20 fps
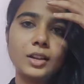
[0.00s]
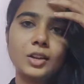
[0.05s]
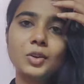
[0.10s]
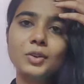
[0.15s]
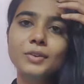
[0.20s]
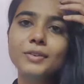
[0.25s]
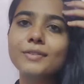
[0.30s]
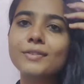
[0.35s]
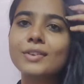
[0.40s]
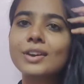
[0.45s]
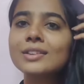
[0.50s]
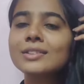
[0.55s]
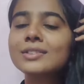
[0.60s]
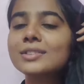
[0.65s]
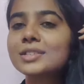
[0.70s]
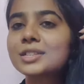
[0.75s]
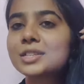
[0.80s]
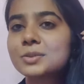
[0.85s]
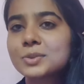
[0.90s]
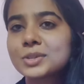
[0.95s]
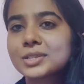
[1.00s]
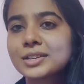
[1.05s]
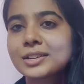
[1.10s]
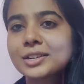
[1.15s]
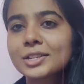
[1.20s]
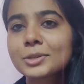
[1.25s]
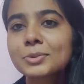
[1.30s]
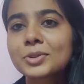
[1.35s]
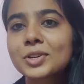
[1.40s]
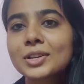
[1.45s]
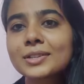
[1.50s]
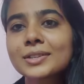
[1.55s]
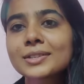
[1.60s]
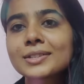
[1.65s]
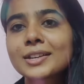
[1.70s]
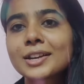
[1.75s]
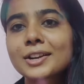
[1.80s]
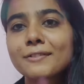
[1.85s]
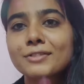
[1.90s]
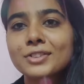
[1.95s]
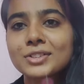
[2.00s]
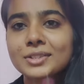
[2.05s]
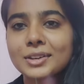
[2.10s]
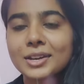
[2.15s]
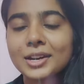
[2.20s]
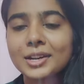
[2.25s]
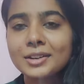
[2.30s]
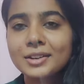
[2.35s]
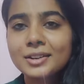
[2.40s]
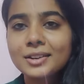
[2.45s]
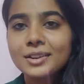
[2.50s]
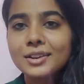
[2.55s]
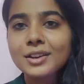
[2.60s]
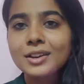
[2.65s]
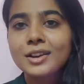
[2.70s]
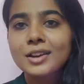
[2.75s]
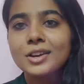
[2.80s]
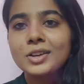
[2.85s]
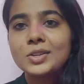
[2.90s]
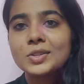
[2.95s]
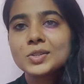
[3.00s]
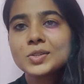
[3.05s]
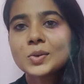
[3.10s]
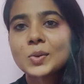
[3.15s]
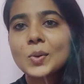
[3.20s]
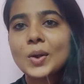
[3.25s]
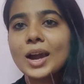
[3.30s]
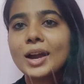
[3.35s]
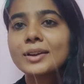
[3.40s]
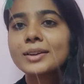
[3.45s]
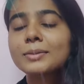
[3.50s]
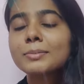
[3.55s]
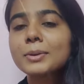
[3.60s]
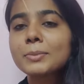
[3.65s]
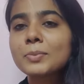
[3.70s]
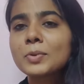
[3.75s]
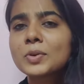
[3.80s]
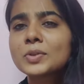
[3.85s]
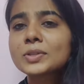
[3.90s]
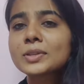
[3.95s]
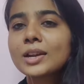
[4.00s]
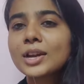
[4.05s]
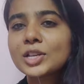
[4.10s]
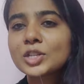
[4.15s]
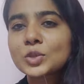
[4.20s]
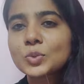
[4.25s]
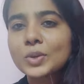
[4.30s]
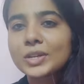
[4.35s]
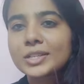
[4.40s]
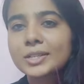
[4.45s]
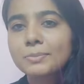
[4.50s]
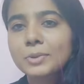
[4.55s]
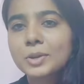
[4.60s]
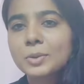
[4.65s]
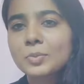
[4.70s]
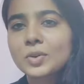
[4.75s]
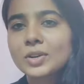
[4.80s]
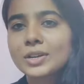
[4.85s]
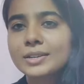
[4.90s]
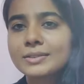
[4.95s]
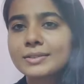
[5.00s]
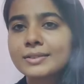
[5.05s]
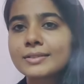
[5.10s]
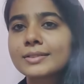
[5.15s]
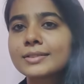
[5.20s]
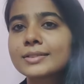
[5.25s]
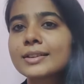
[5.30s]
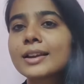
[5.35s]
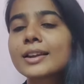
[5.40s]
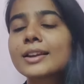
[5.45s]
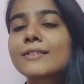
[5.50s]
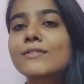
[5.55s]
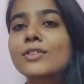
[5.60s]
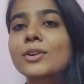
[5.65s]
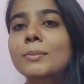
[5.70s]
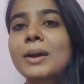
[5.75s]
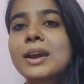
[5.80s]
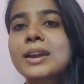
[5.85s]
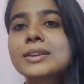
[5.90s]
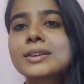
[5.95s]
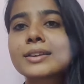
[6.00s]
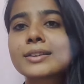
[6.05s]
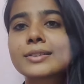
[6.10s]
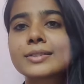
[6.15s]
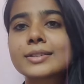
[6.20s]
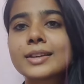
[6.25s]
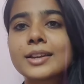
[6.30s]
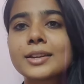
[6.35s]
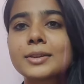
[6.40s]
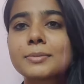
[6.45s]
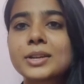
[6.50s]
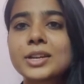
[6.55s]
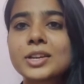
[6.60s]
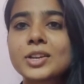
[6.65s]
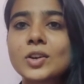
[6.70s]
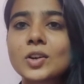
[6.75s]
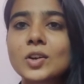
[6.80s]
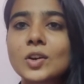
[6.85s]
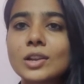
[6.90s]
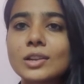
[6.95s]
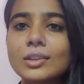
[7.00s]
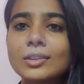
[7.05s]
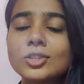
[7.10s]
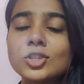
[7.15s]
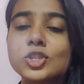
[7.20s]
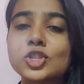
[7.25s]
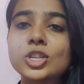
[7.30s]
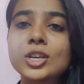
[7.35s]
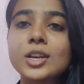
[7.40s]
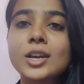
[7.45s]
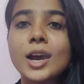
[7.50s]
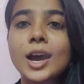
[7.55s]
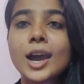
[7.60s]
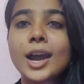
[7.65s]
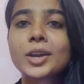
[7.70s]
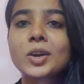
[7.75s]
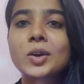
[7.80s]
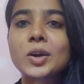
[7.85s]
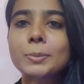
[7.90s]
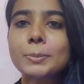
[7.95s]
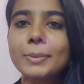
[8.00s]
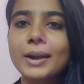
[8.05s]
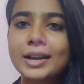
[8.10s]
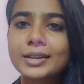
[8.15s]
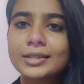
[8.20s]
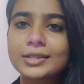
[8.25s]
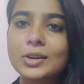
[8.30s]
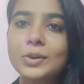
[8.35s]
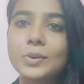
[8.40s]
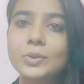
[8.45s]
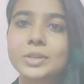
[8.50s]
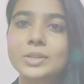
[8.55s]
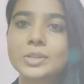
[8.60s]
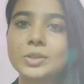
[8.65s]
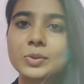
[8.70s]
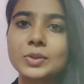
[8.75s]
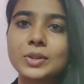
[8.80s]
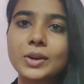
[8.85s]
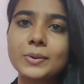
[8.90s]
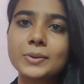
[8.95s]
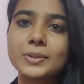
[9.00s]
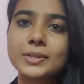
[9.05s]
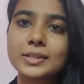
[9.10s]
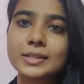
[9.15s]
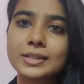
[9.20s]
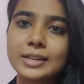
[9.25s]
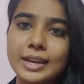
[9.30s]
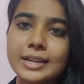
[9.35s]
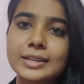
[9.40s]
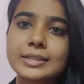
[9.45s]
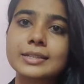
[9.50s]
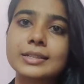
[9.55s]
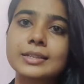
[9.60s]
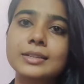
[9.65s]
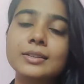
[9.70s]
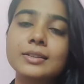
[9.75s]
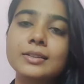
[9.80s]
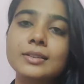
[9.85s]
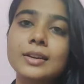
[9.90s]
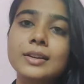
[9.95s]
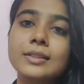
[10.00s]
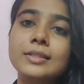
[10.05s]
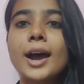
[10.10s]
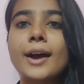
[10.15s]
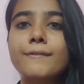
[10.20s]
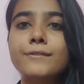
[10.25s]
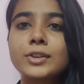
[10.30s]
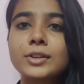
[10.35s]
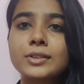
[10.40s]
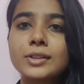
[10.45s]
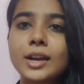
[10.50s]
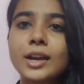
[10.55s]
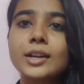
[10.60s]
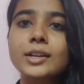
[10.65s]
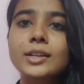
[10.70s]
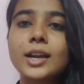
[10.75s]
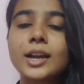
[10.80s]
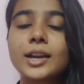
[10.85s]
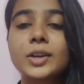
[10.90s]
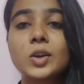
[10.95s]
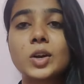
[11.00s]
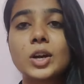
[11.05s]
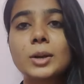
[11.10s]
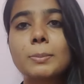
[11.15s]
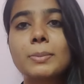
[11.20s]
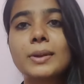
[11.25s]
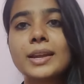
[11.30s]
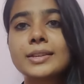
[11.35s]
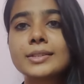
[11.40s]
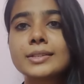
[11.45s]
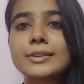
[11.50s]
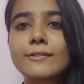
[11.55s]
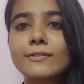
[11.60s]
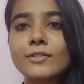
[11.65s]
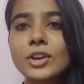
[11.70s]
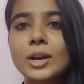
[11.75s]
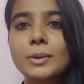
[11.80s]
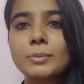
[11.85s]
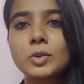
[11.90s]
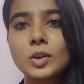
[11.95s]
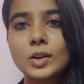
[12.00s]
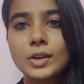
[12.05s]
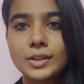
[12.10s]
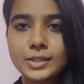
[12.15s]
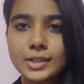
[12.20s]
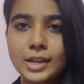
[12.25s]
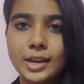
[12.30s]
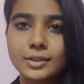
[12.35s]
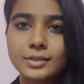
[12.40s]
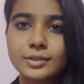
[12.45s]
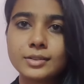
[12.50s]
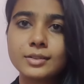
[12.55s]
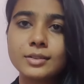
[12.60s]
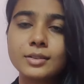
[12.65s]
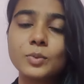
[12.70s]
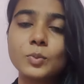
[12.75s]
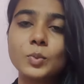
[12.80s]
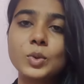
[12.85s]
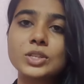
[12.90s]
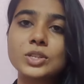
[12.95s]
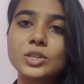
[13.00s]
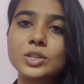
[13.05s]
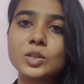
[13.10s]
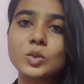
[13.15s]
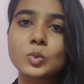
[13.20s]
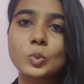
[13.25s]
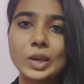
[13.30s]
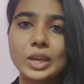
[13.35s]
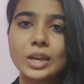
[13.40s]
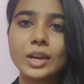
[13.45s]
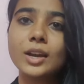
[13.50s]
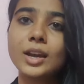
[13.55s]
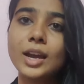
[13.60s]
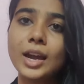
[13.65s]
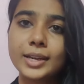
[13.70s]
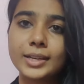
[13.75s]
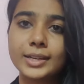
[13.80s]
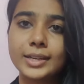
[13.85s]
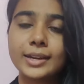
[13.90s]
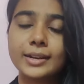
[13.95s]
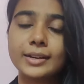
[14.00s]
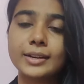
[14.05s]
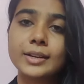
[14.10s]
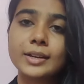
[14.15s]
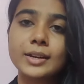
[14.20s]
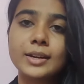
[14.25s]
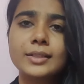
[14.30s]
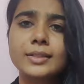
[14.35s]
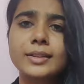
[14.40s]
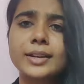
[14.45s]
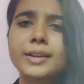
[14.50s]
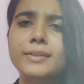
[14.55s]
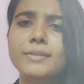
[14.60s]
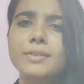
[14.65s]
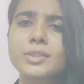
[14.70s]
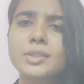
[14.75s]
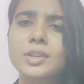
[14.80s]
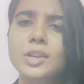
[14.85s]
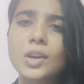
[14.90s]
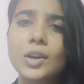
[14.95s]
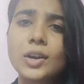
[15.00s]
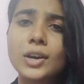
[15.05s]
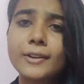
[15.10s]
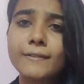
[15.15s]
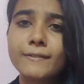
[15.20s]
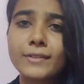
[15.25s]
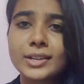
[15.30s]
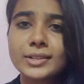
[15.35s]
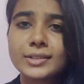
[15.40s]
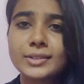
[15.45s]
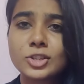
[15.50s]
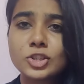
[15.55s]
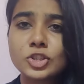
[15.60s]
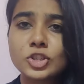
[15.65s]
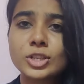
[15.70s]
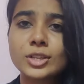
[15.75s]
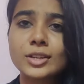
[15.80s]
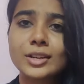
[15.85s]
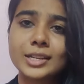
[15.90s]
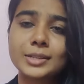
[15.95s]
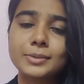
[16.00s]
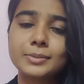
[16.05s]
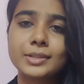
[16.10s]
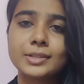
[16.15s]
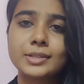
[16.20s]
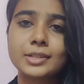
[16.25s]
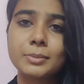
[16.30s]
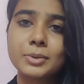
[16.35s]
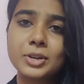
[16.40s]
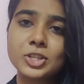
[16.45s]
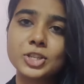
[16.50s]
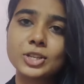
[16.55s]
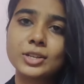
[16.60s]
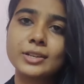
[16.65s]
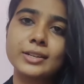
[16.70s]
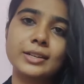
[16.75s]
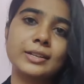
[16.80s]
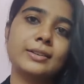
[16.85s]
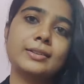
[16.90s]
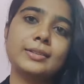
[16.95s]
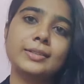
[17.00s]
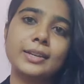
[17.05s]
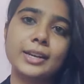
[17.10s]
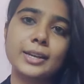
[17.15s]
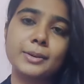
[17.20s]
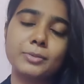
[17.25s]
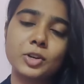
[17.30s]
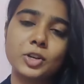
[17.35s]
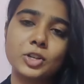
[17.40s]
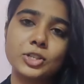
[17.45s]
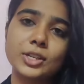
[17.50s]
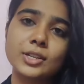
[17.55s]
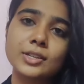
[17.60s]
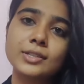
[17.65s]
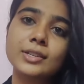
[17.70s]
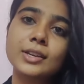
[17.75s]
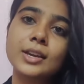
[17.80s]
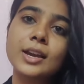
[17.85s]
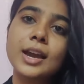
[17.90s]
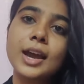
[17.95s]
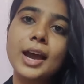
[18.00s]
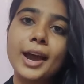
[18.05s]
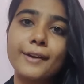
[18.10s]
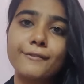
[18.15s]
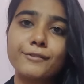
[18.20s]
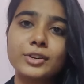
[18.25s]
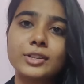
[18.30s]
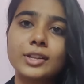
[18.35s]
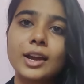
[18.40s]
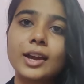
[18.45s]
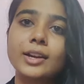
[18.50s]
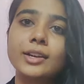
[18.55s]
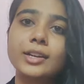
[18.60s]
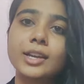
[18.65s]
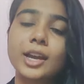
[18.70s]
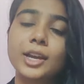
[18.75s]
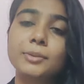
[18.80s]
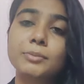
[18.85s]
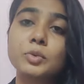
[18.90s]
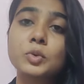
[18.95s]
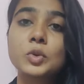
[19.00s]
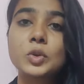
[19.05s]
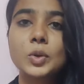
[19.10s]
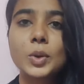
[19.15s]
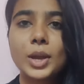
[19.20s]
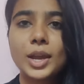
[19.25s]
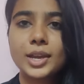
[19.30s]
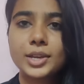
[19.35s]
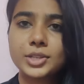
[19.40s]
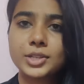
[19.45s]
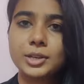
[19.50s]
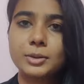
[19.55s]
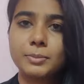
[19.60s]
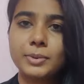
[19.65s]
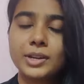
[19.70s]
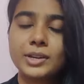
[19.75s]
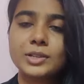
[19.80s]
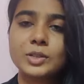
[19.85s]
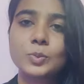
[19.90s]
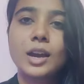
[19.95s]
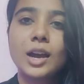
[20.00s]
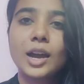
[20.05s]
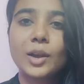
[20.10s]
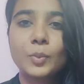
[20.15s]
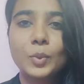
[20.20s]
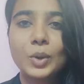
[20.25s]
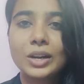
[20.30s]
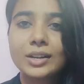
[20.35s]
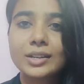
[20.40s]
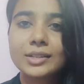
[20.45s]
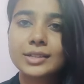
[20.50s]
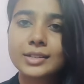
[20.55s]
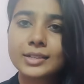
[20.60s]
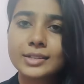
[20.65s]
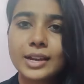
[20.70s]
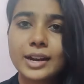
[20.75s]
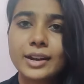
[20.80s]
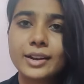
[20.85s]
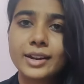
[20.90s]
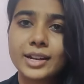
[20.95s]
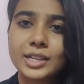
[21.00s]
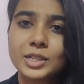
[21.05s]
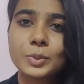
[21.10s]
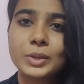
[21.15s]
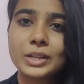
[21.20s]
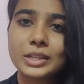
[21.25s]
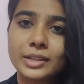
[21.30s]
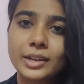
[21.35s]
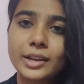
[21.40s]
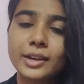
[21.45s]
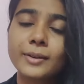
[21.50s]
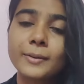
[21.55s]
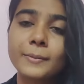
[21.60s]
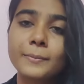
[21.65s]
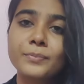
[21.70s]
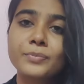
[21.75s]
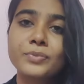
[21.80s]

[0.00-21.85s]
Hello everyone, this is Vijayalakshmi on this side of the screen. So I did my postgraduate diploma on interior designing from ICAT Design and Media College. I got passed out in 2019. After that, I got placed in a firm called Sanction, which is via ICAT. They deal with a lot of residential as well as commercial interior designing projects. After that, I moved to Asian Paints. I worked as a designer as well there.